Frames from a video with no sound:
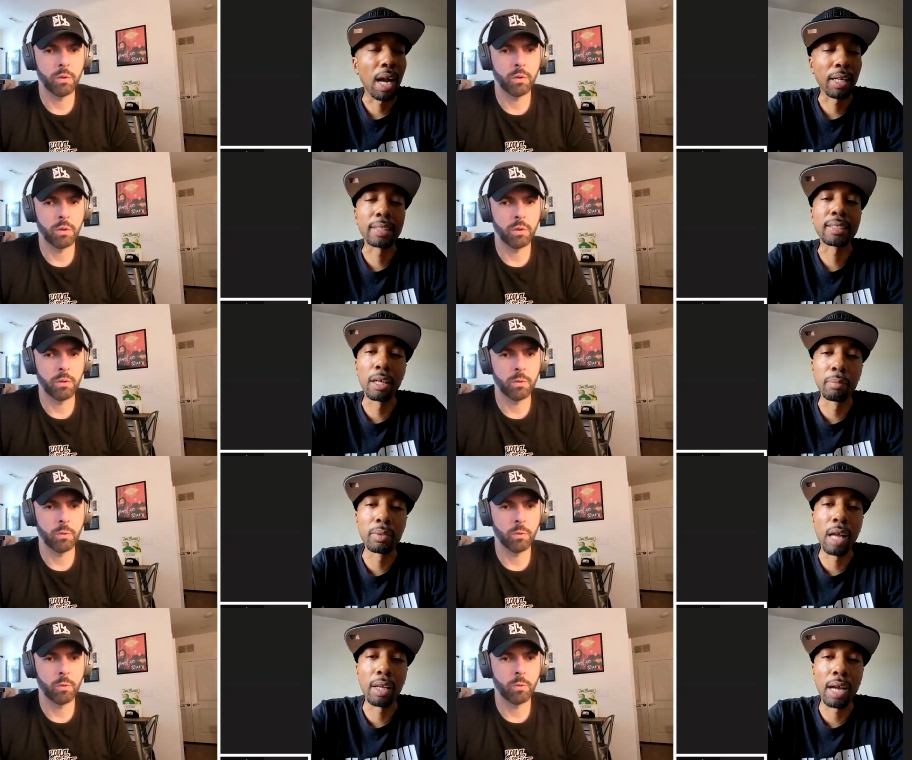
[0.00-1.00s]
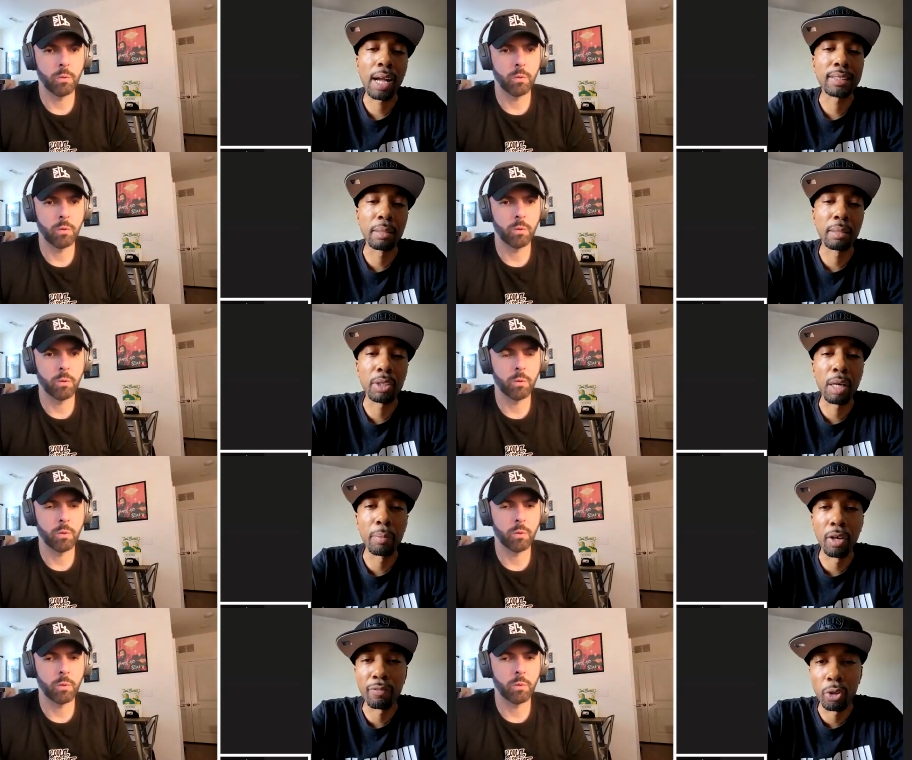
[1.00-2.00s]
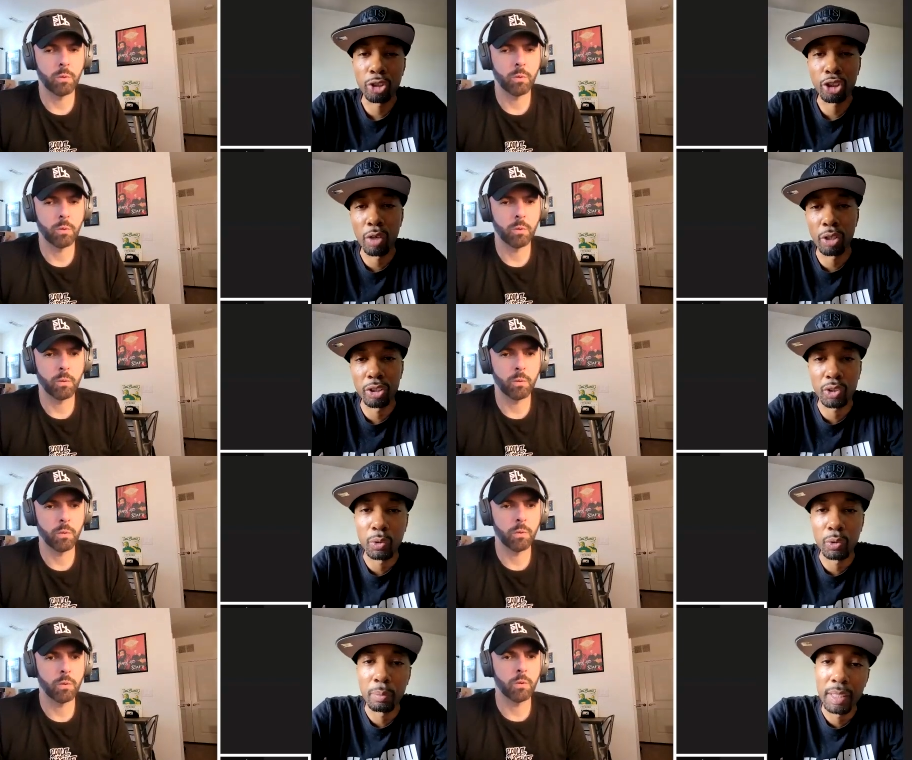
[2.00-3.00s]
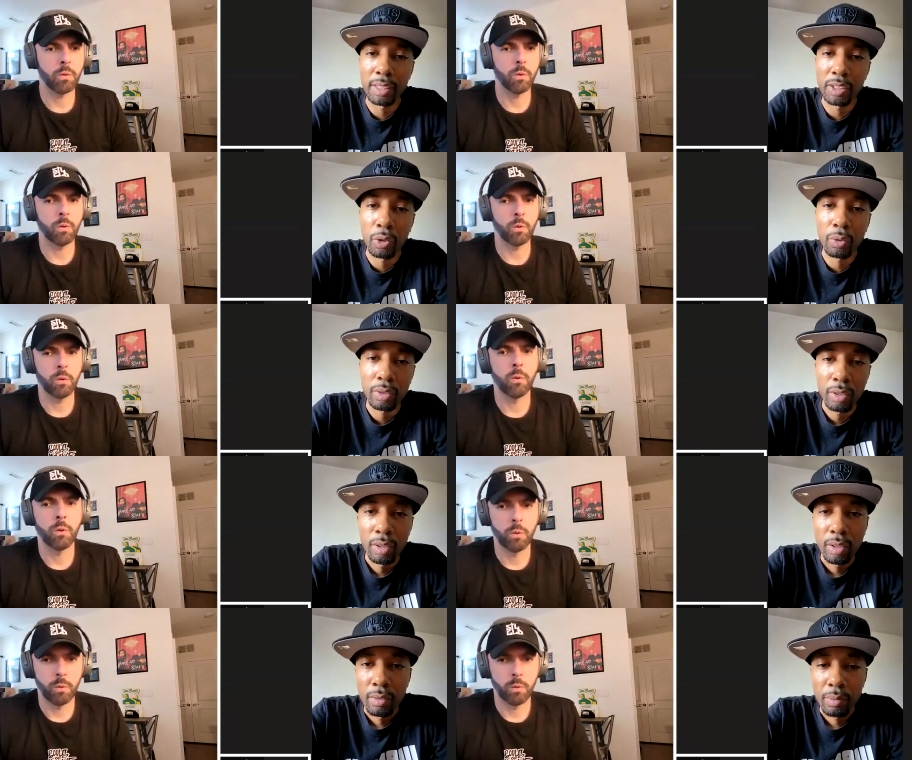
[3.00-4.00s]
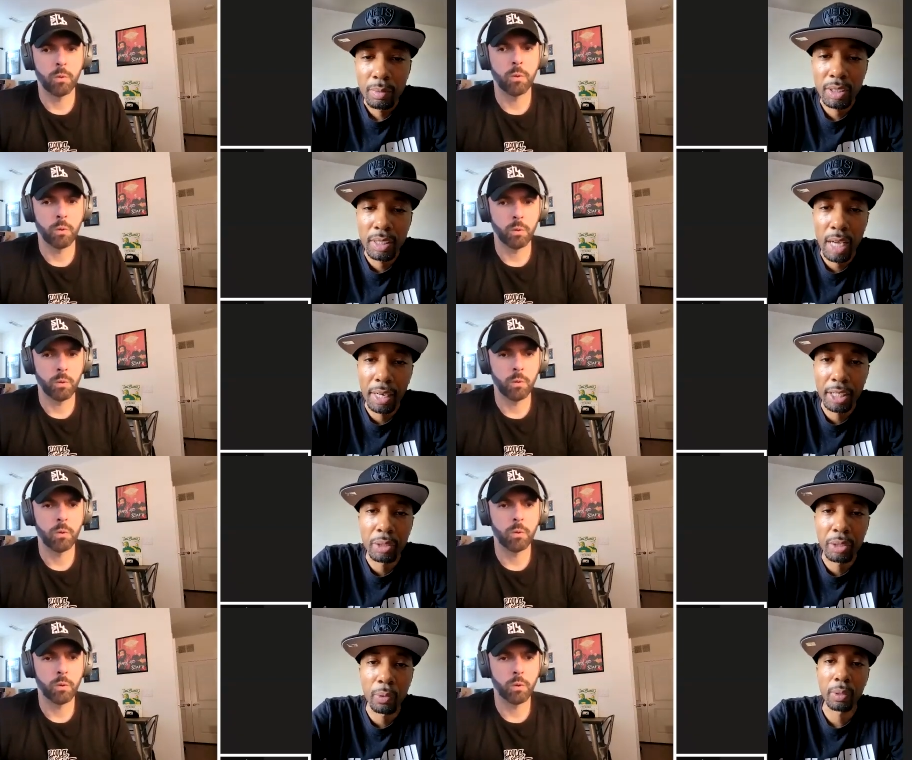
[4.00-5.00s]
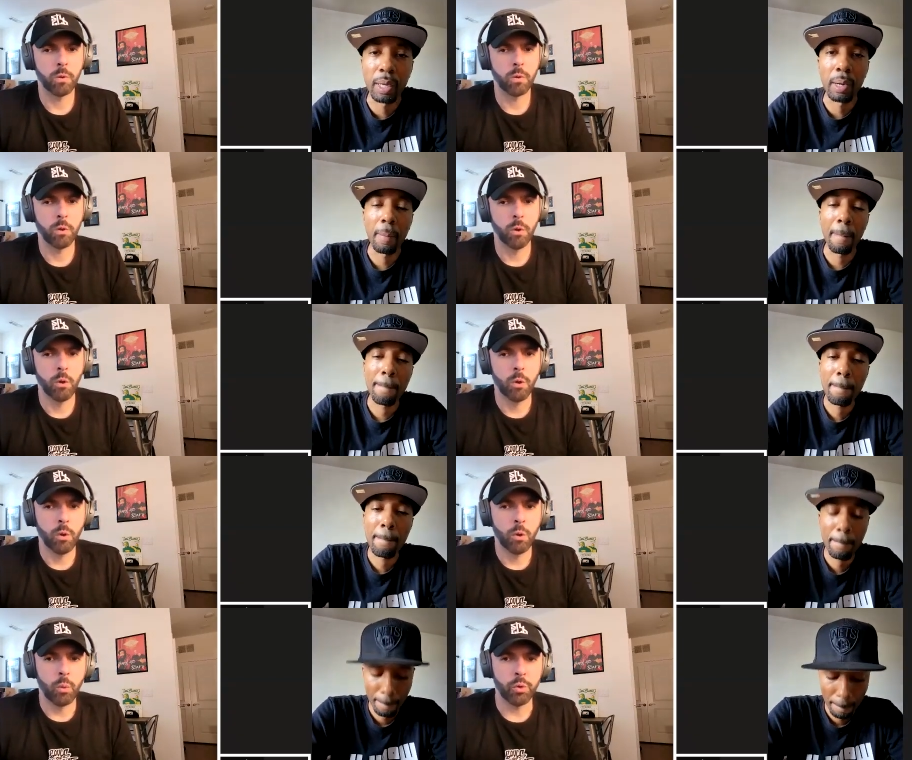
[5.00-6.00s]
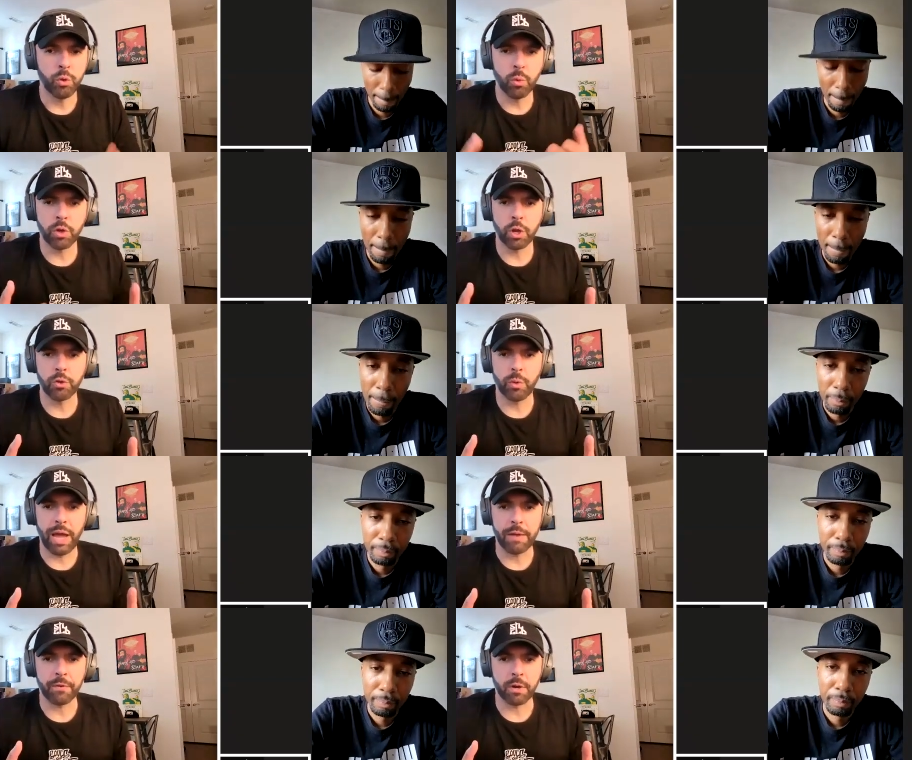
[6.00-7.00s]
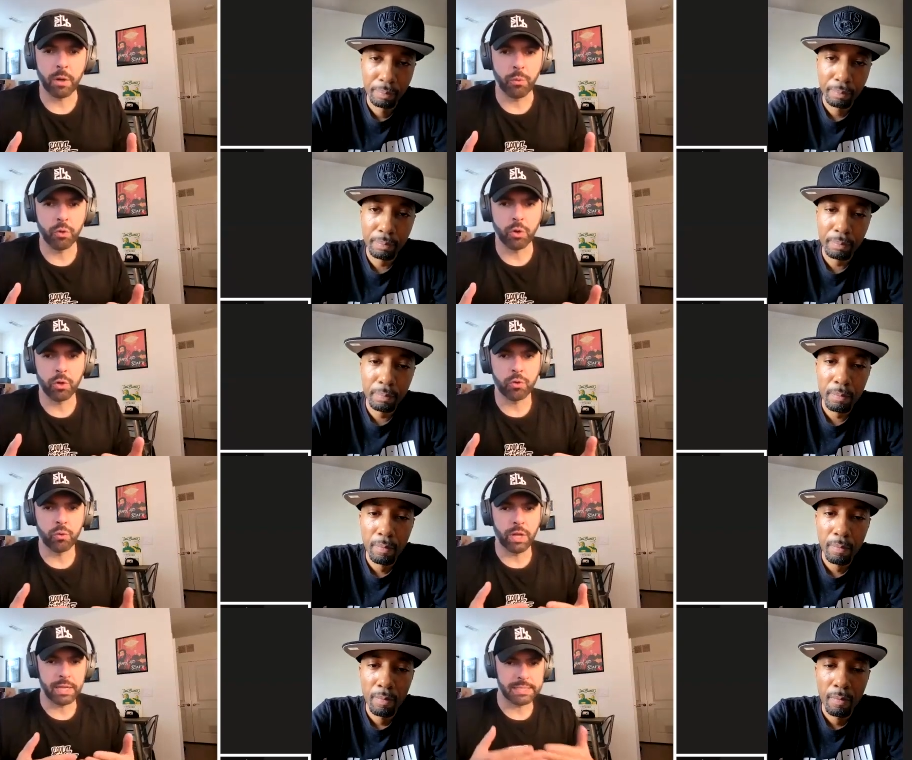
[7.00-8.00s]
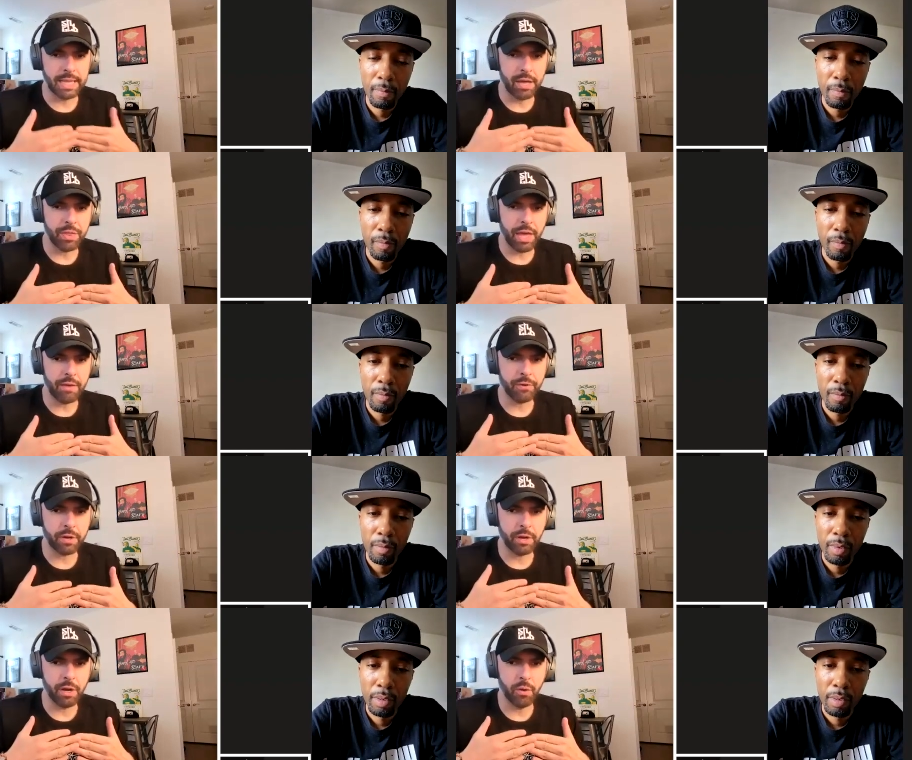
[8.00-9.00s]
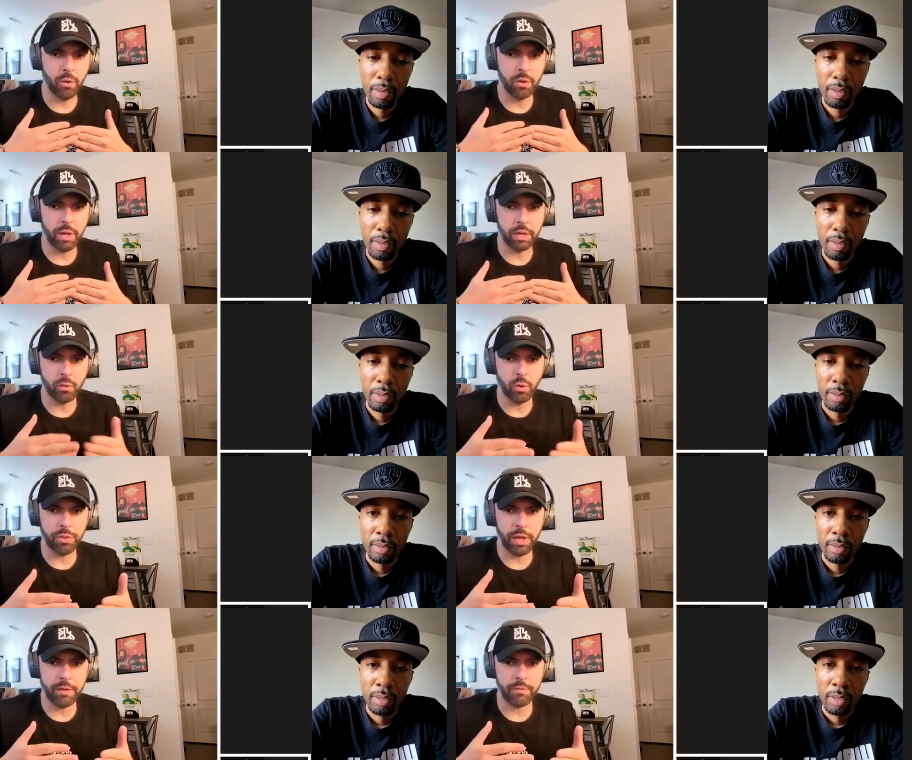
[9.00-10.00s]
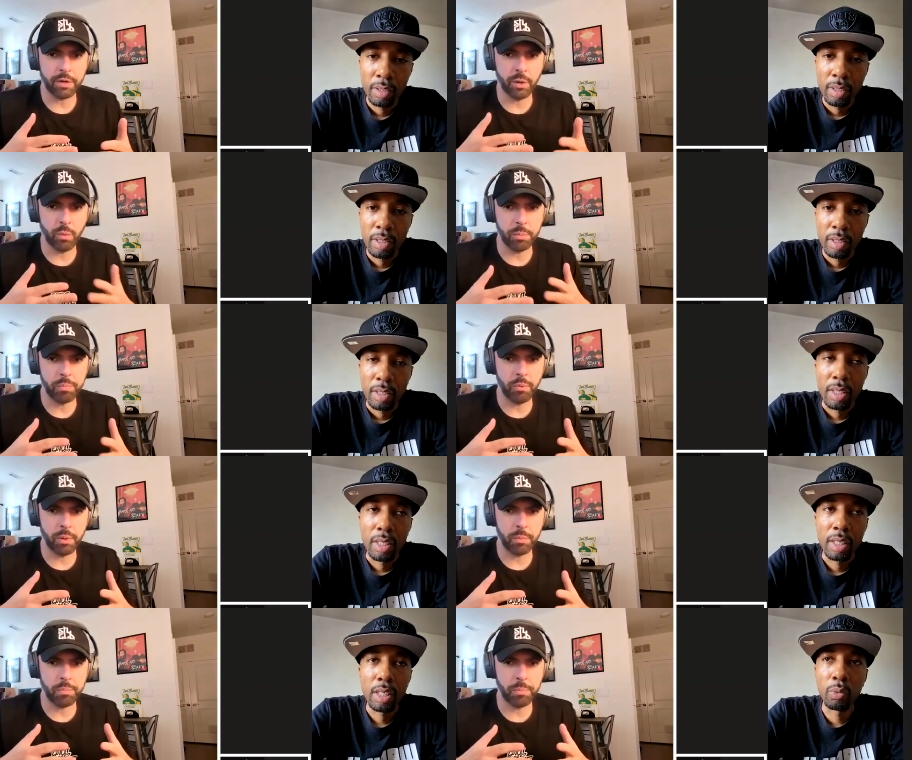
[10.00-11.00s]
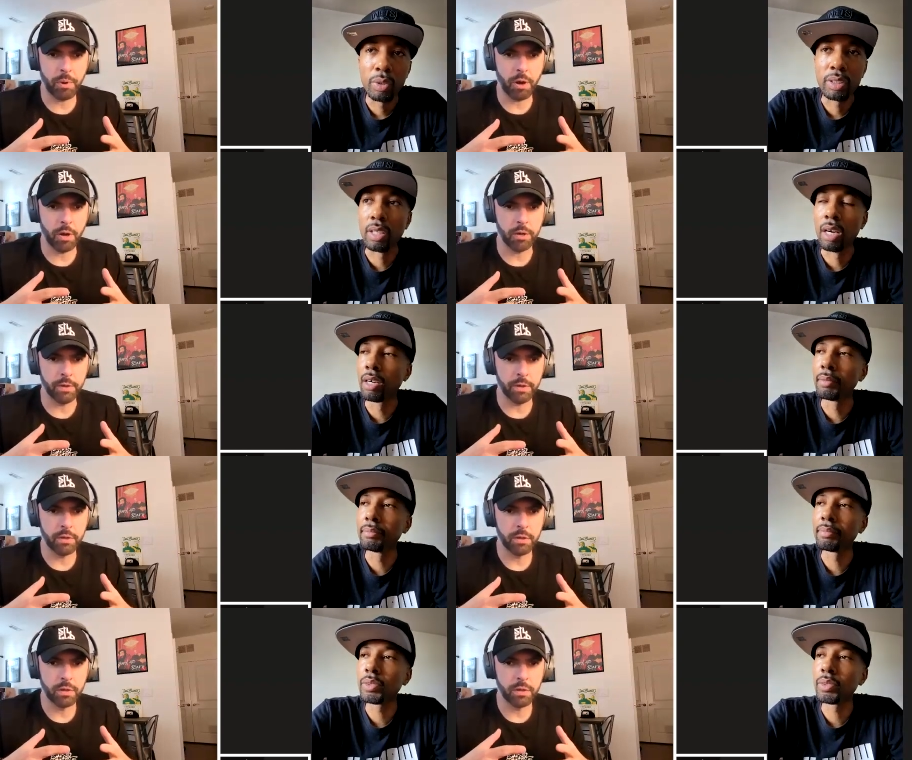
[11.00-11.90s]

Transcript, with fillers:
Speaker 1: I got something. I got something coming up for Australia soon, man. So I'm gonna see how that shit work out.
Speaker 2: When you were gonna do Africa, were you gonna do like South Africa or like North Africa? What what? It was
Speaker 1: um.